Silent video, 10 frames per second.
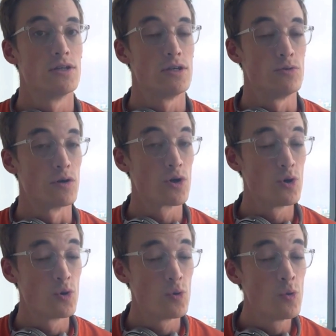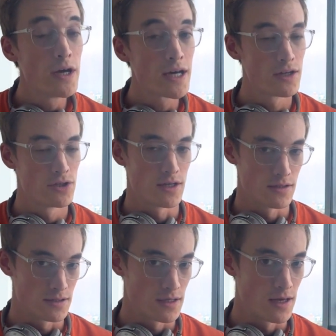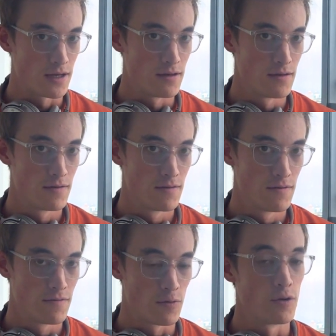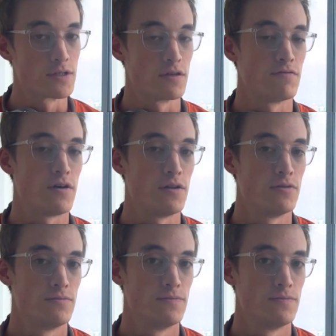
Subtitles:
do a quick agenda slide for what's going to follow.